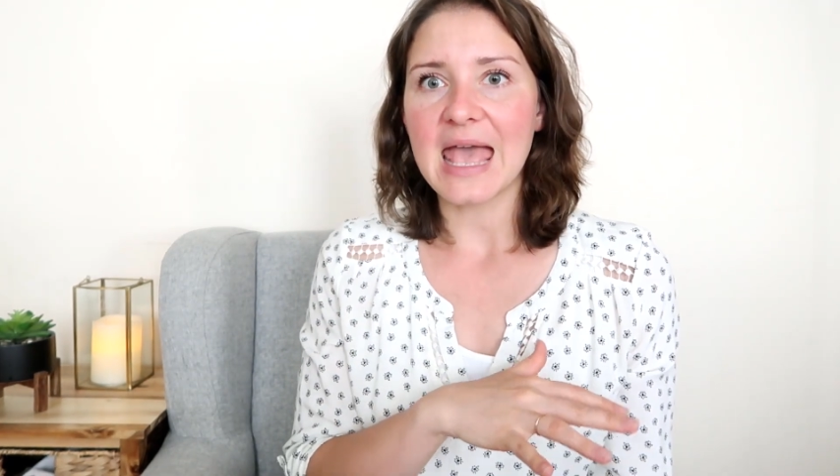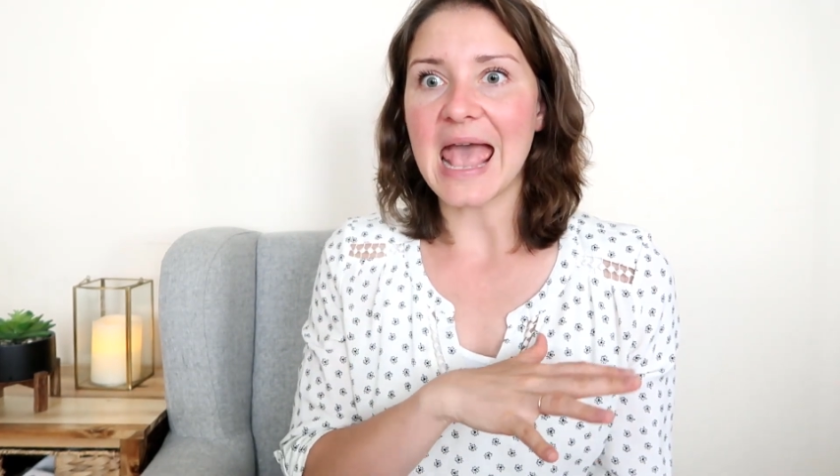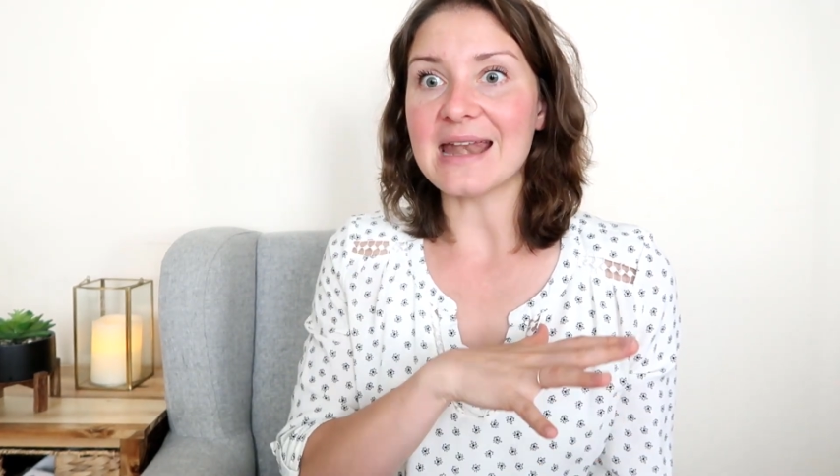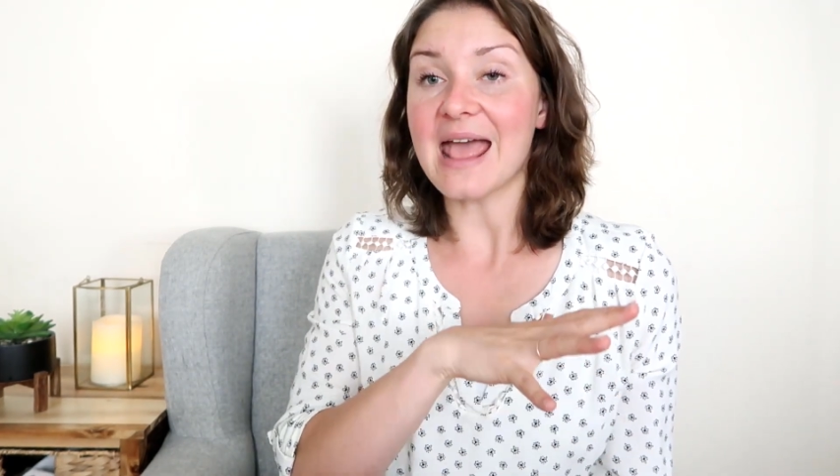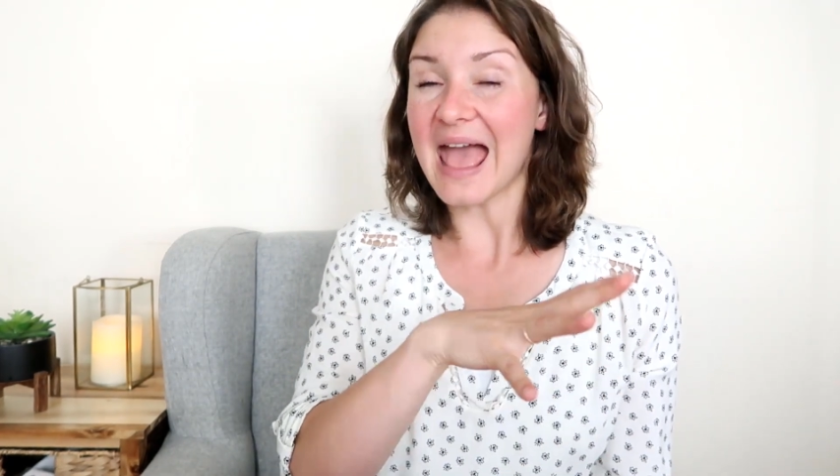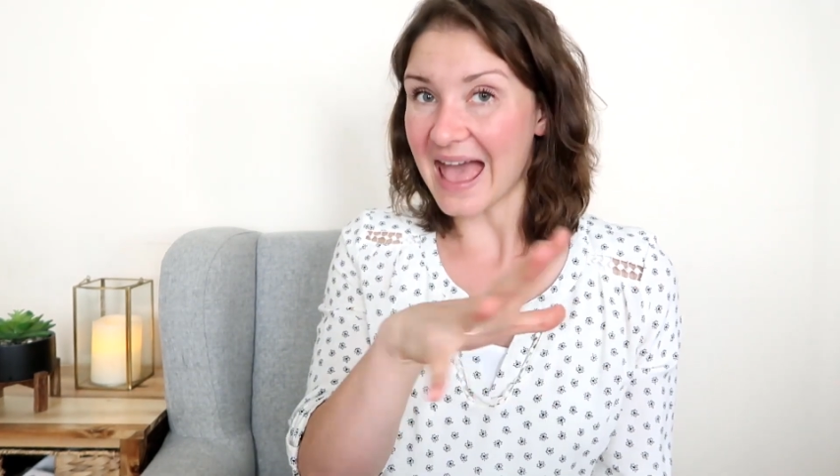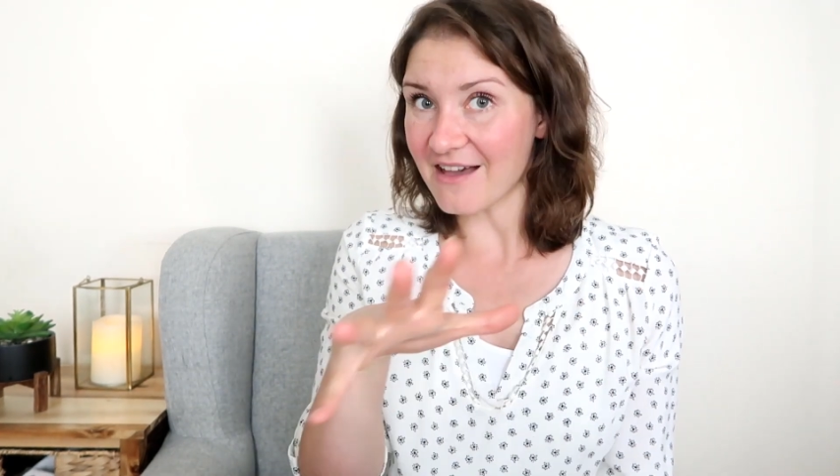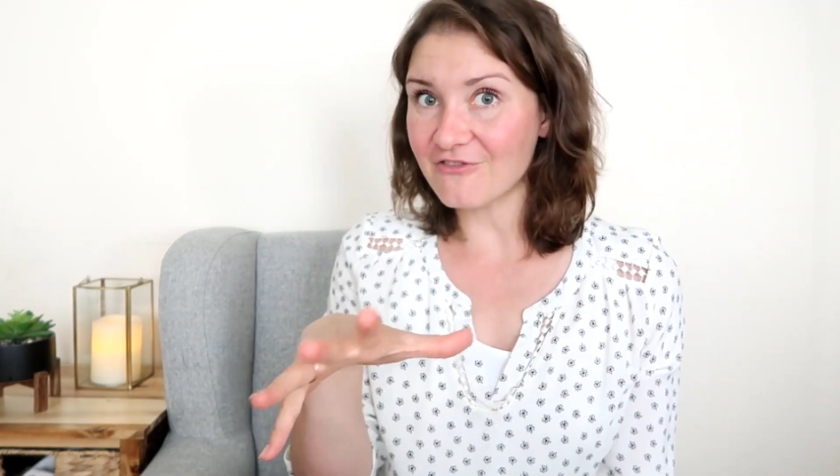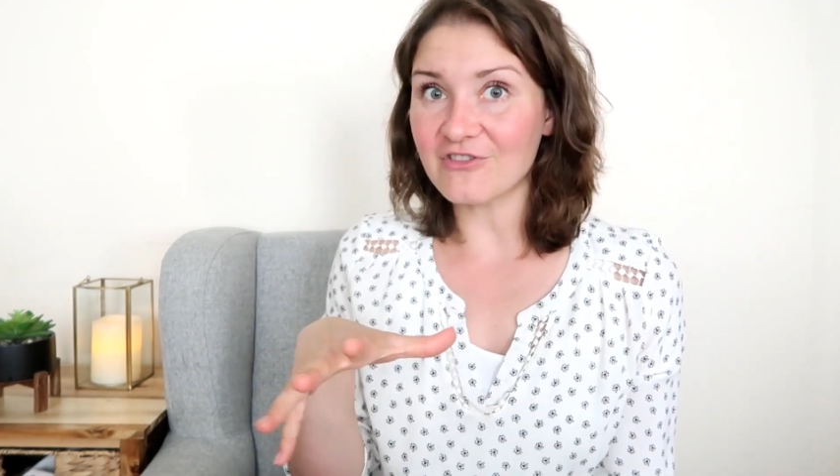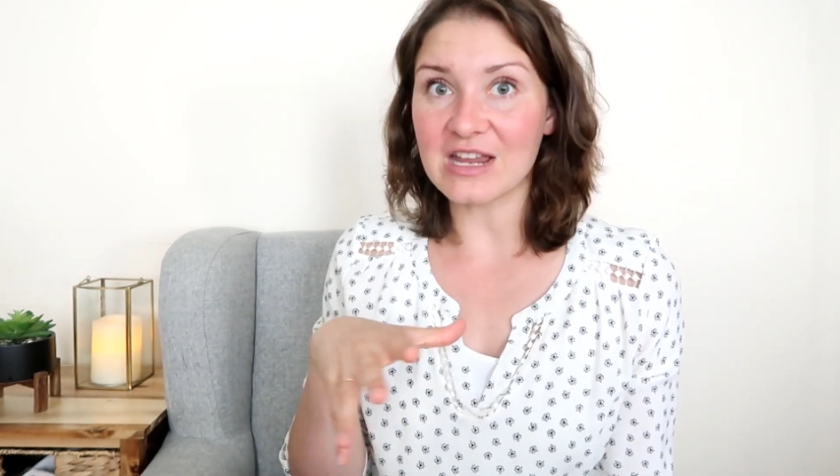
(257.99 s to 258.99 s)
and
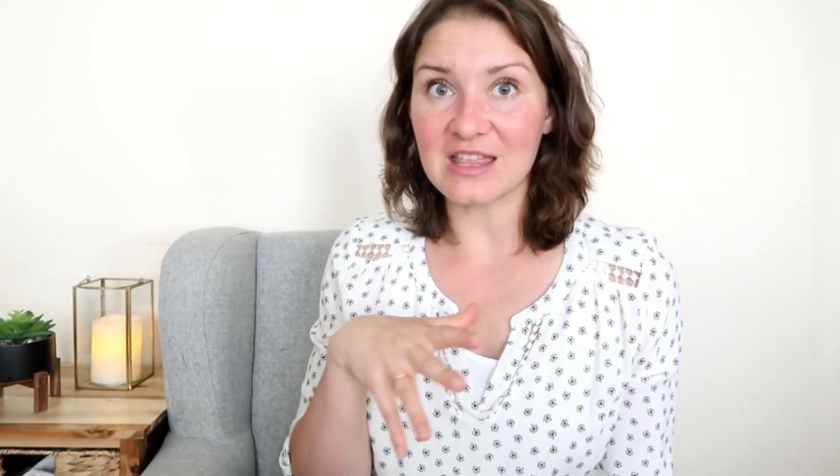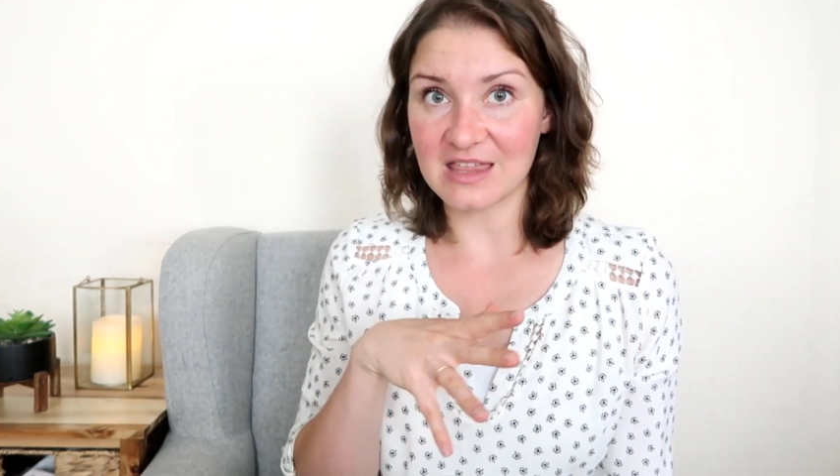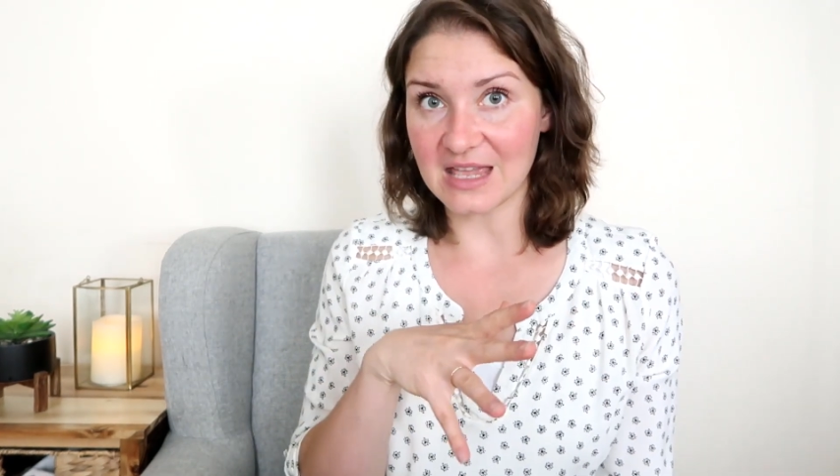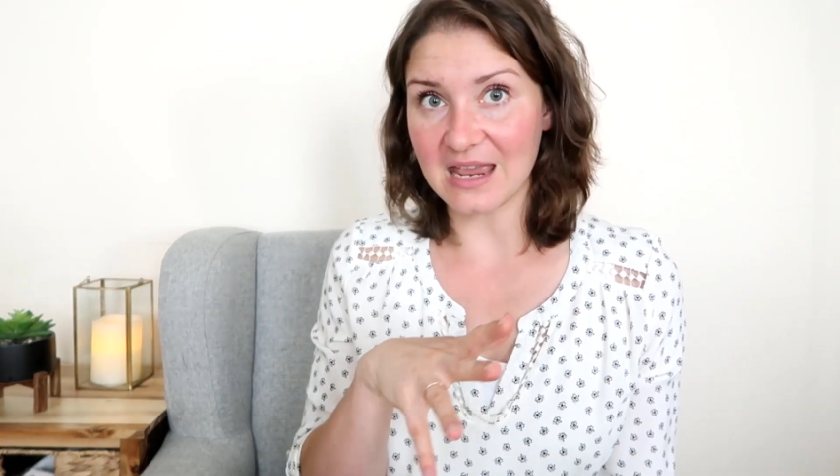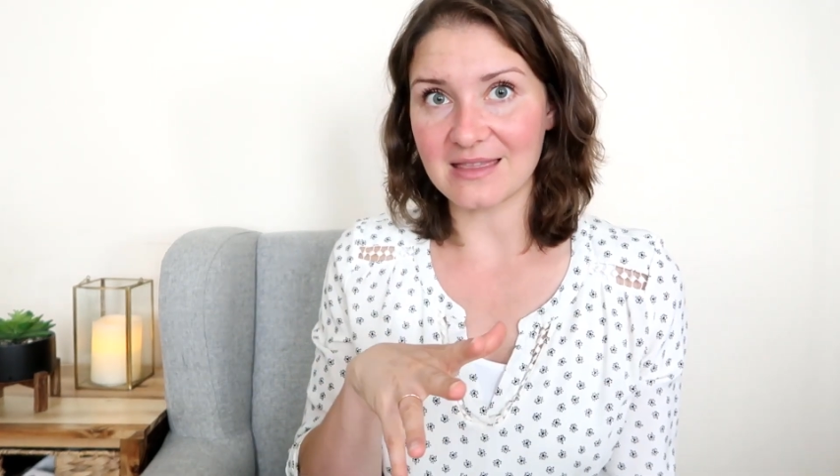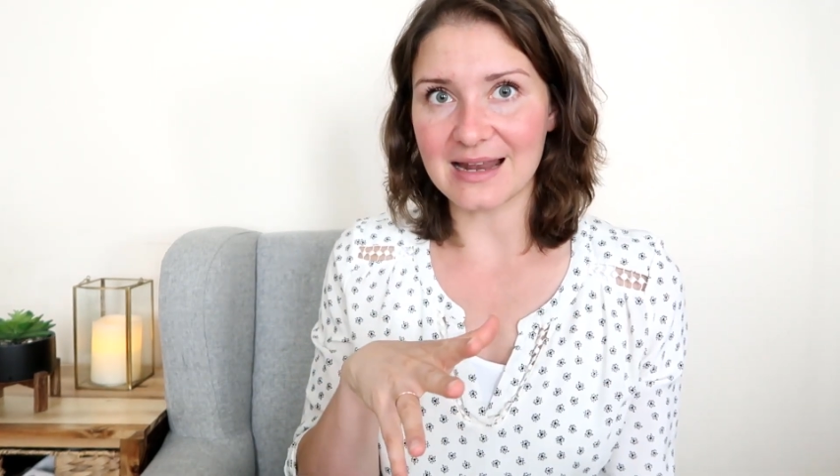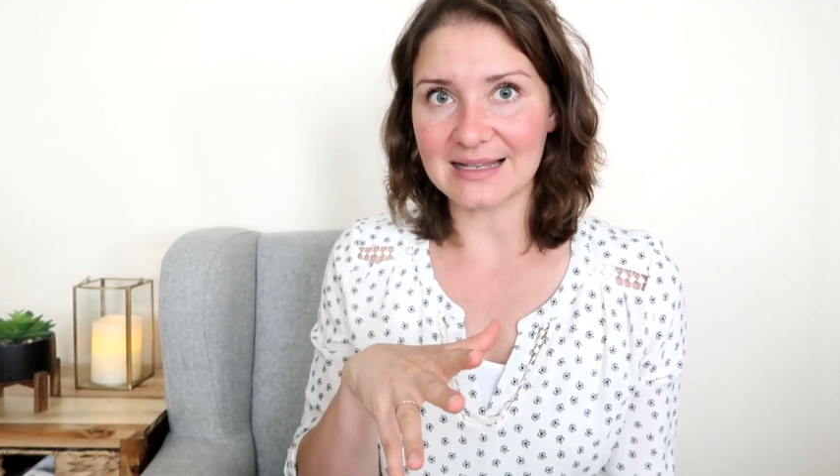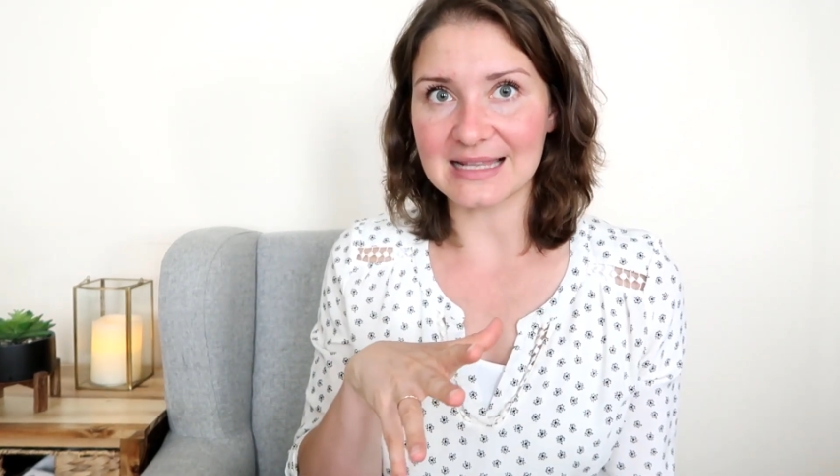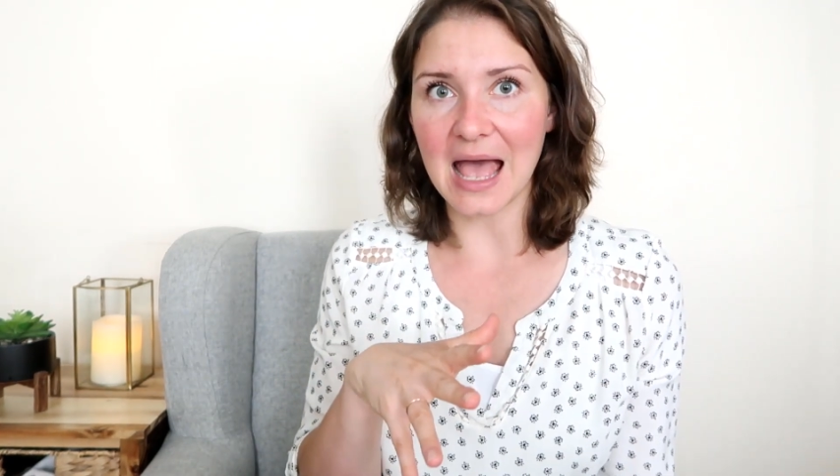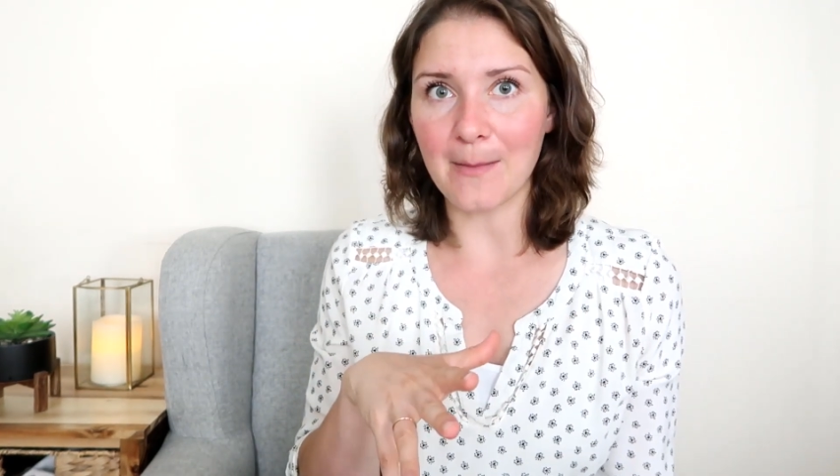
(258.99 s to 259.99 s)
everything that
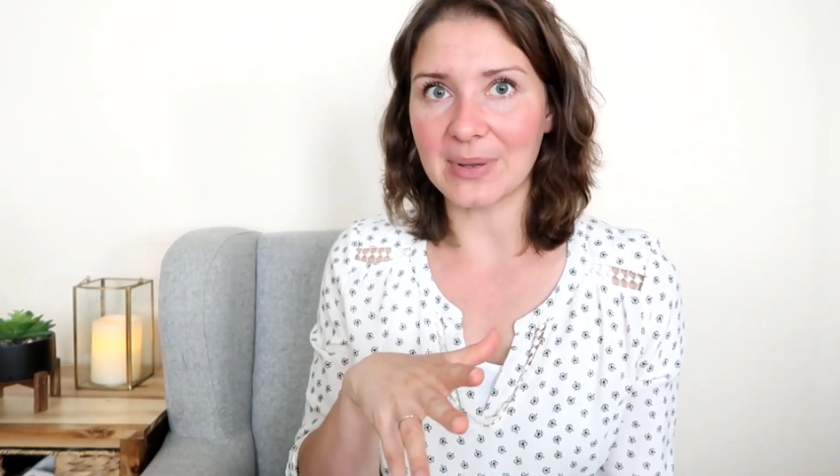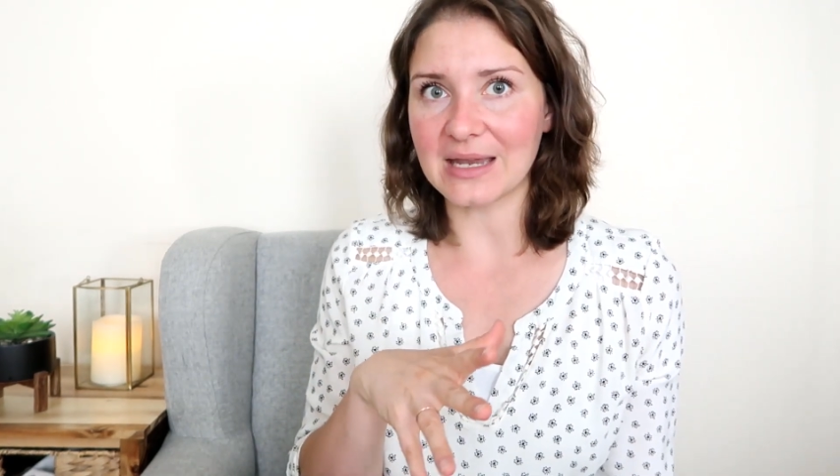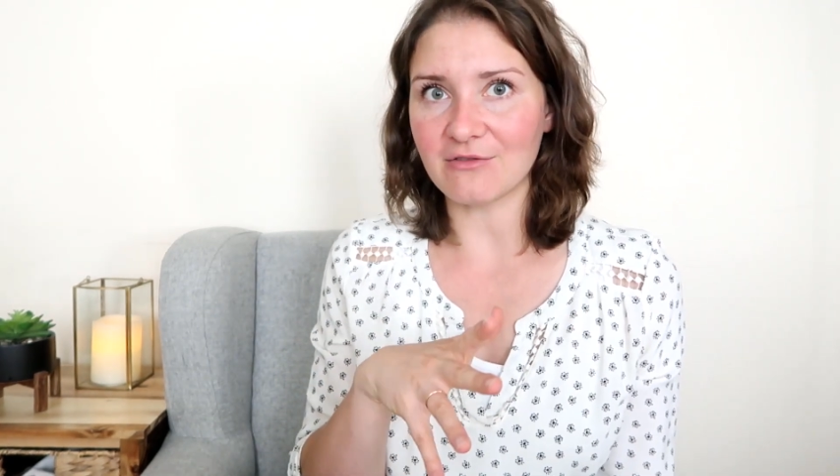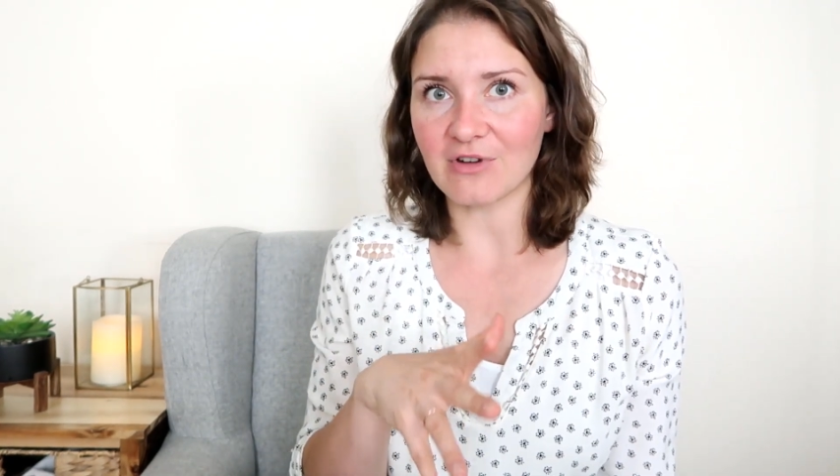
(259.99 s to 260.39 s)
is happening